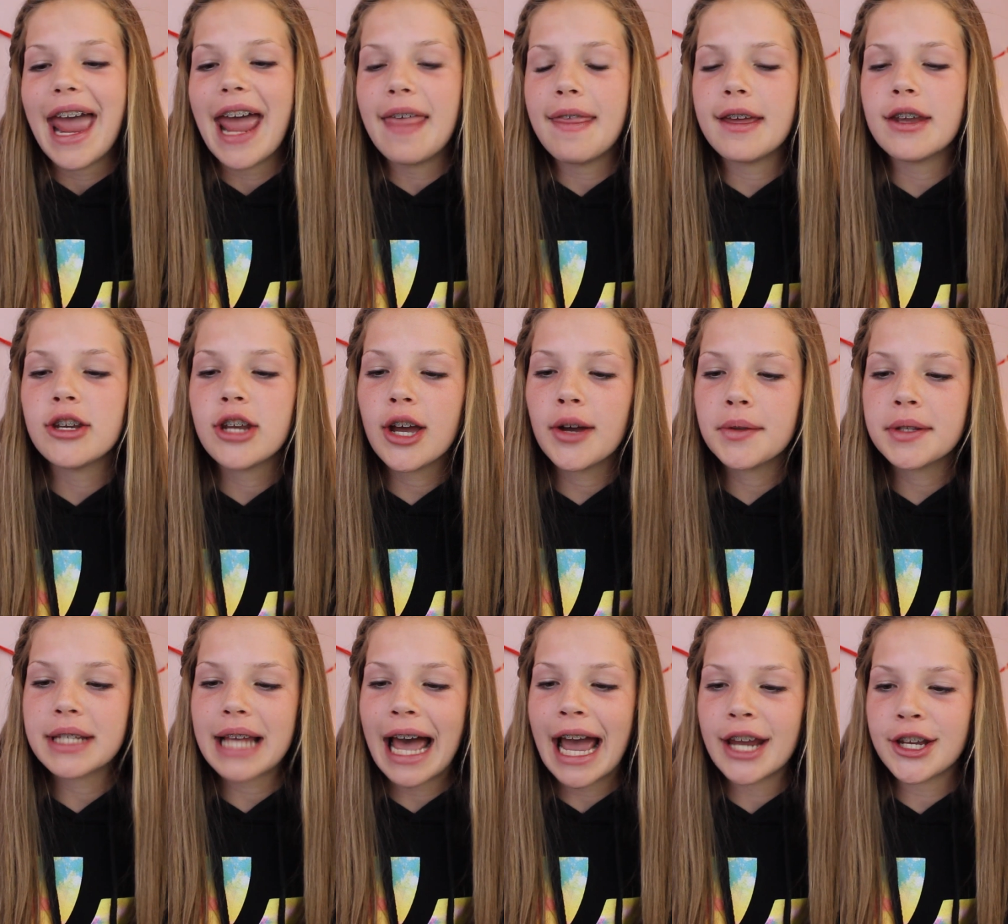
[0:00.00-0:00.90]
And then
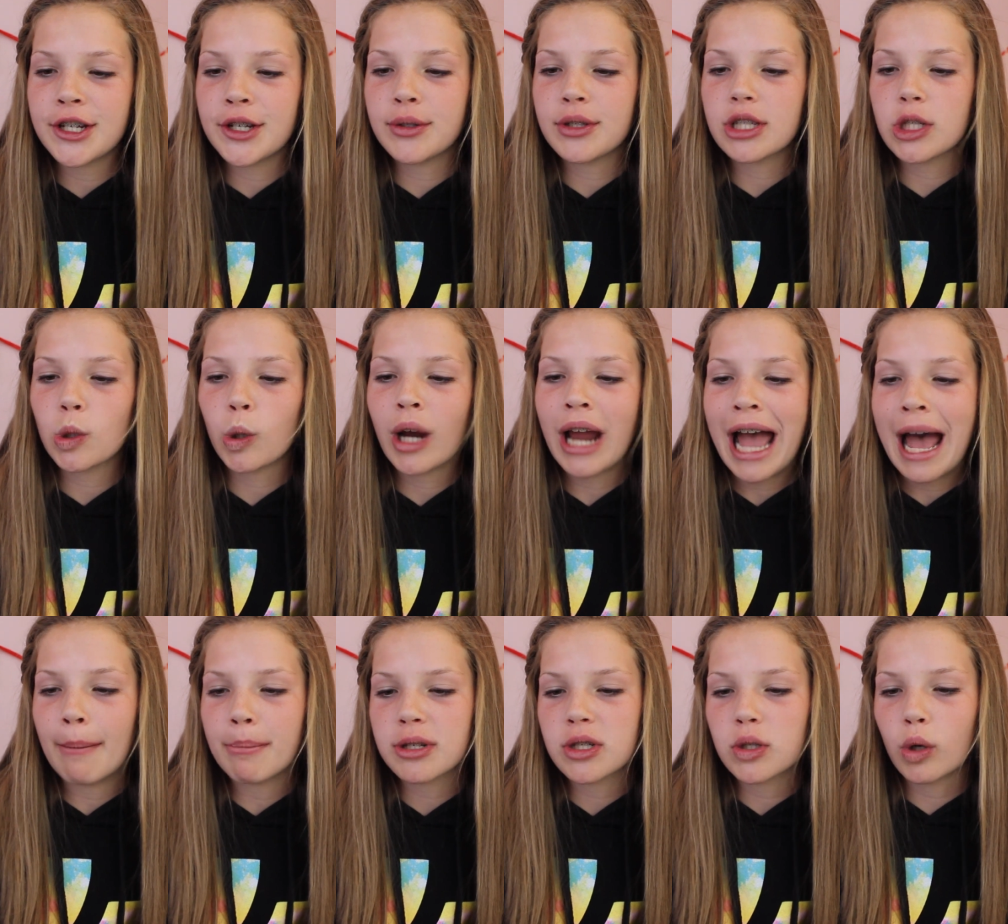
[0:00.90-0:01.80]
notes, iTunes Store,
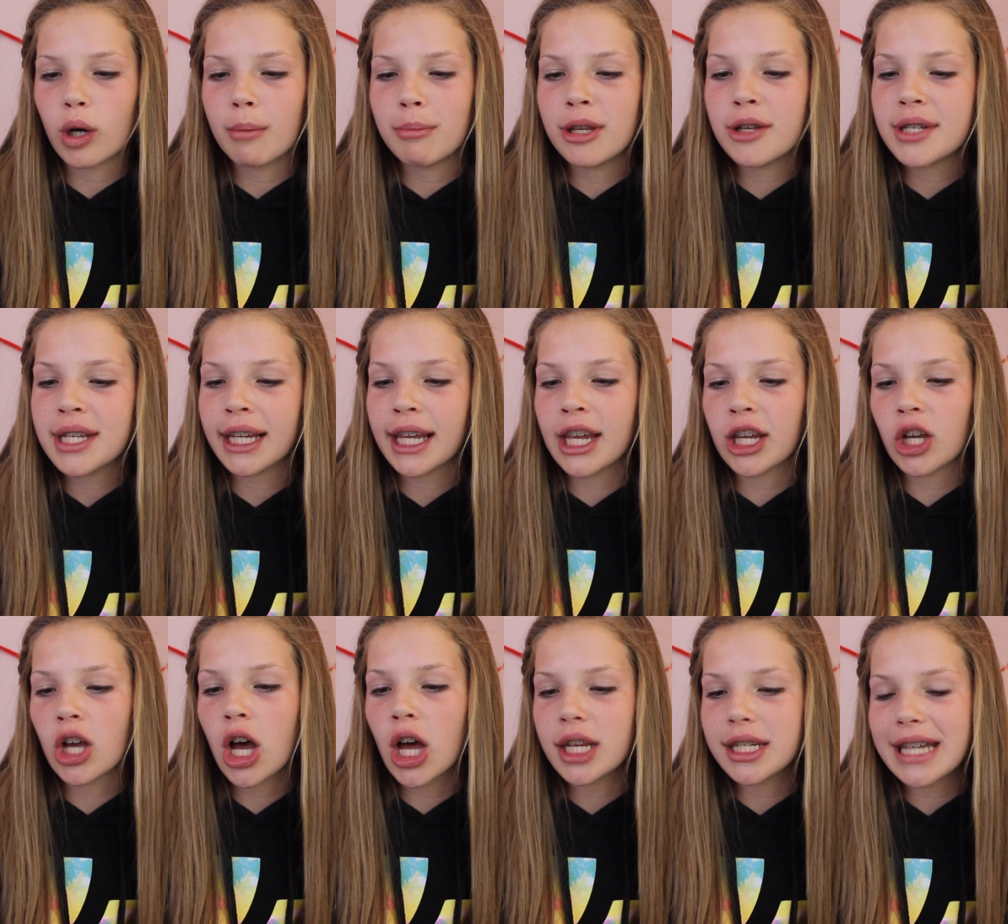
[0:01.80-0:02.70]
App Store, music, and
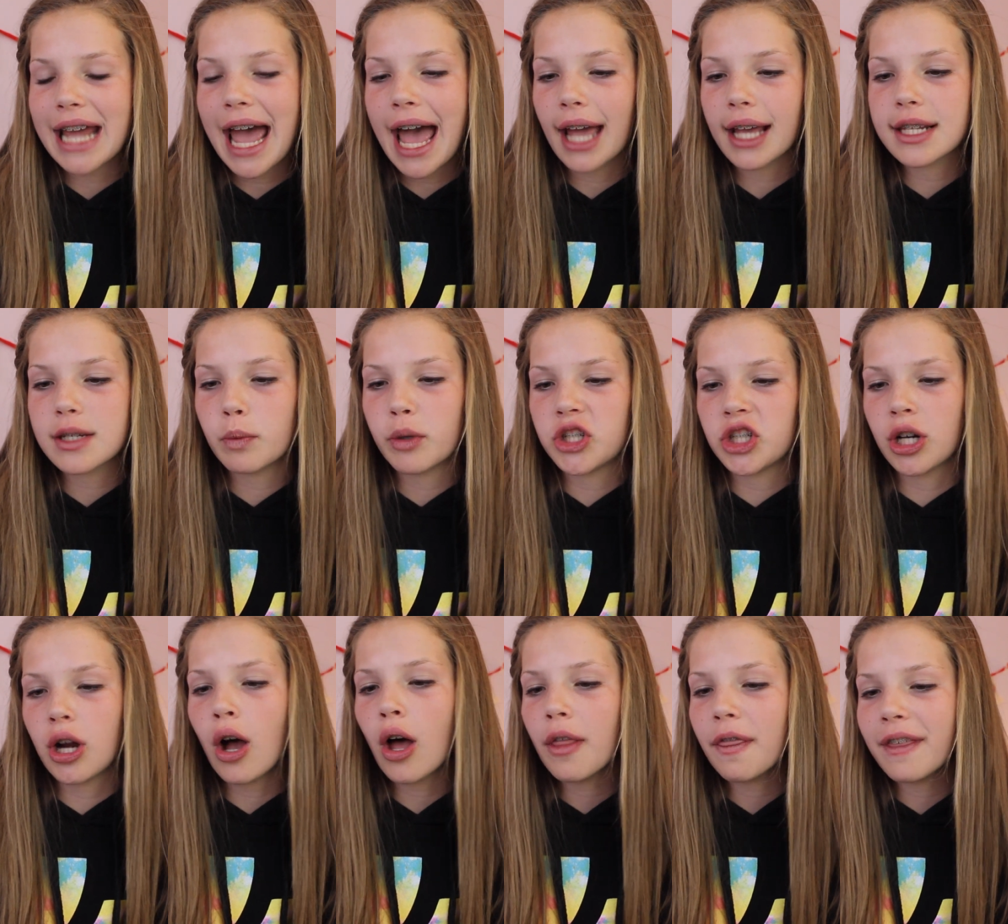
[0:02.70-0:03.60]
contacts, which
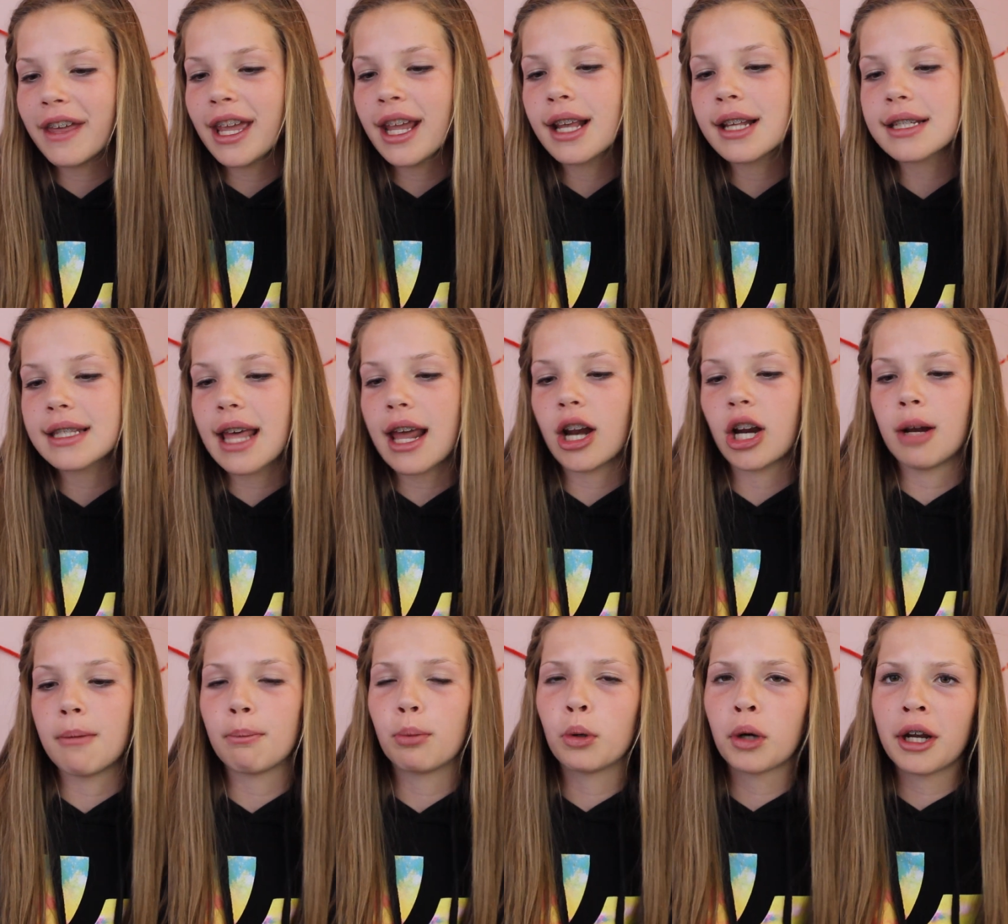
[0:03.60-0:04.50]
are all things that are
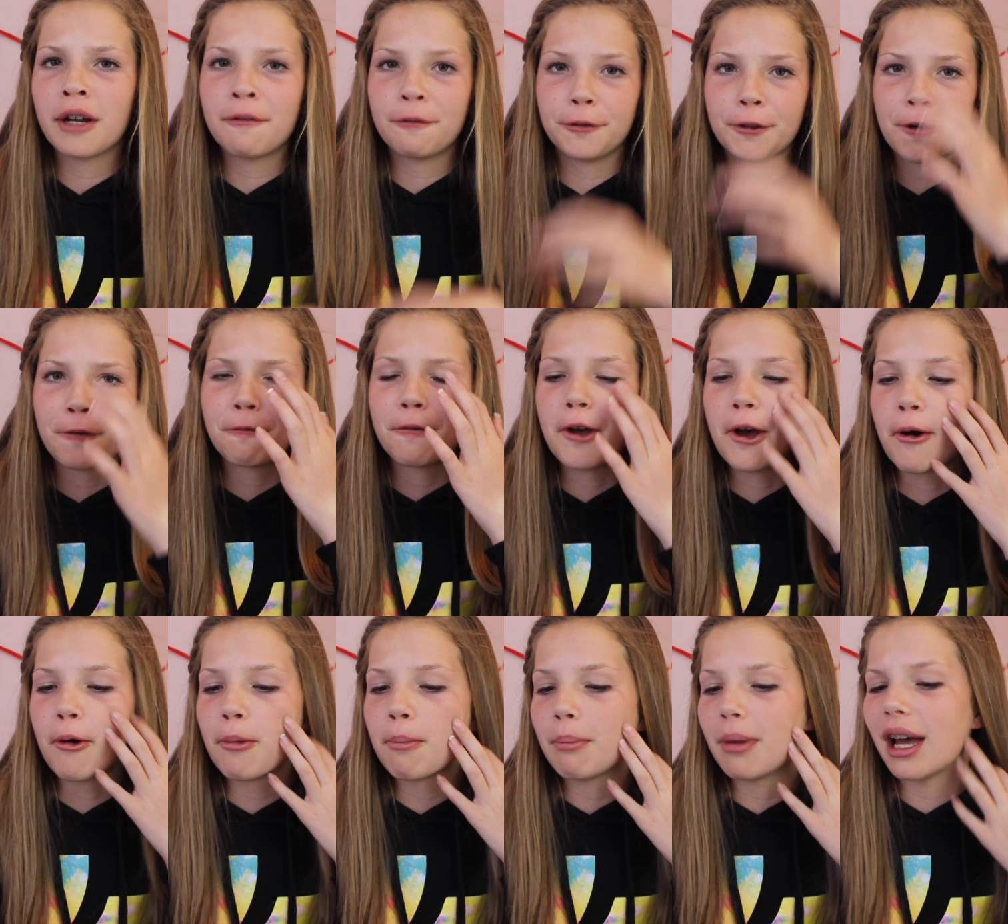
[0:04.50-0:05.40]
important for a
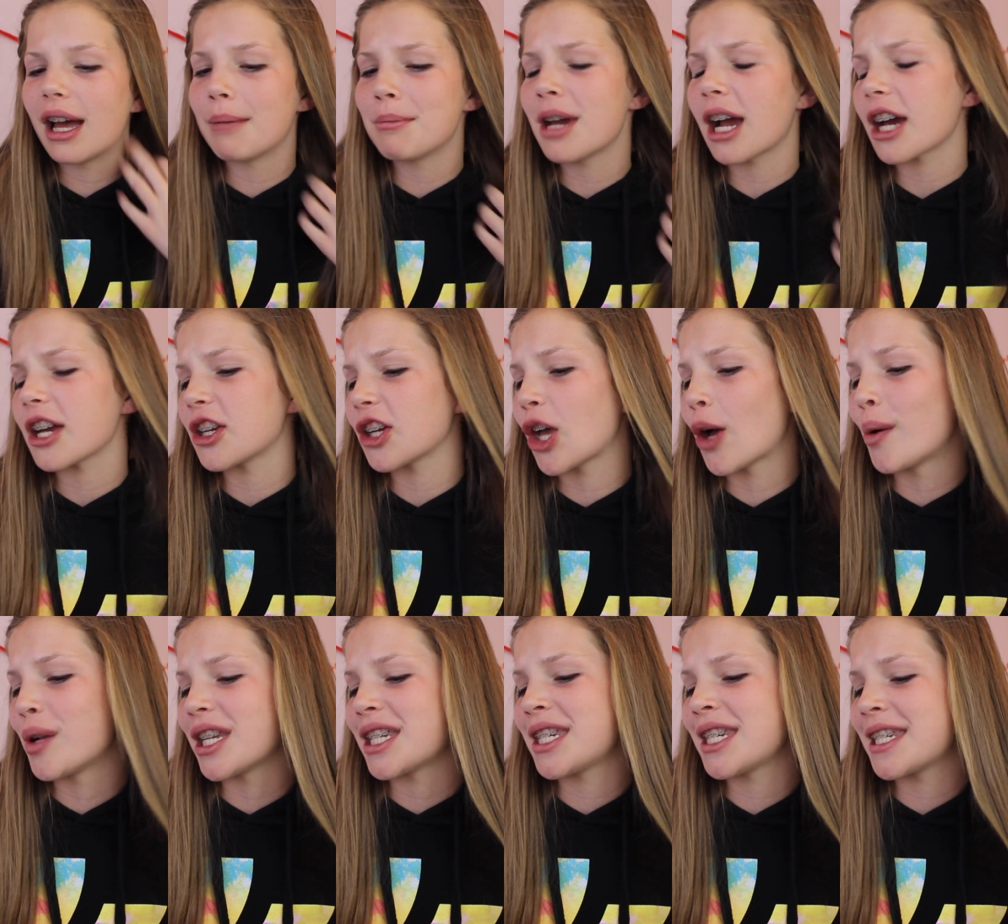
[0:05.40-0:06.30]
phone, but I'm not going to
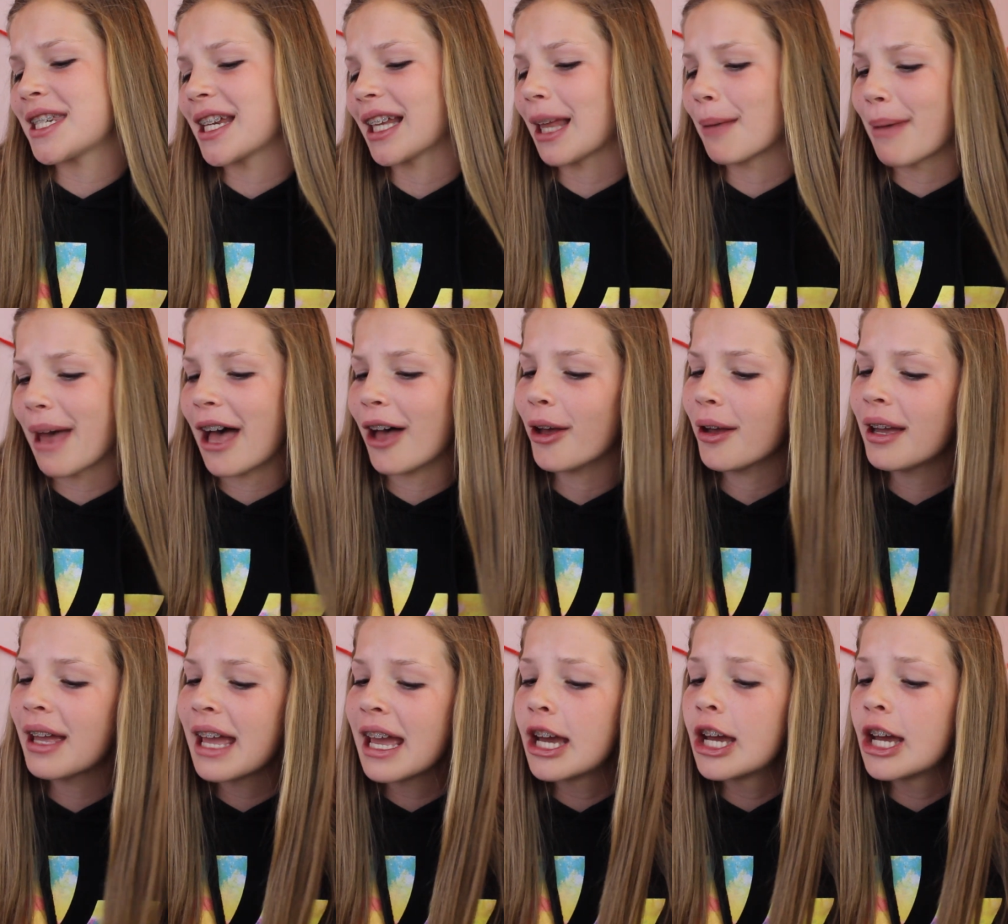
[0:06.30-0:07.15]
go into detail about.